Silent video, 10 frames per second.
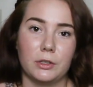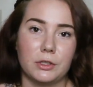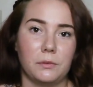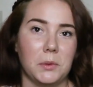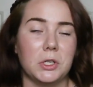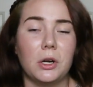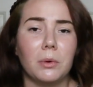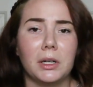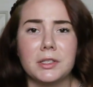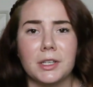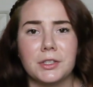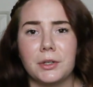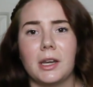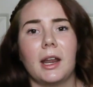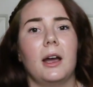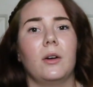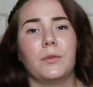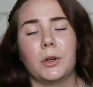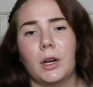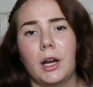So if you don't wear your sunscreen now, if
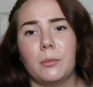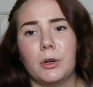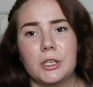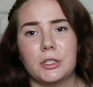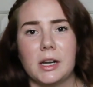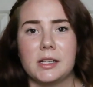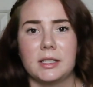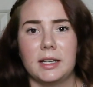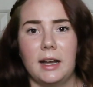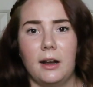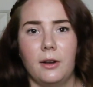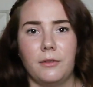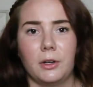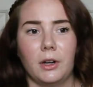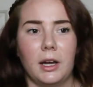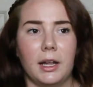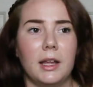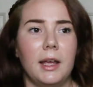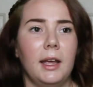you're not moisturizing now, if you're not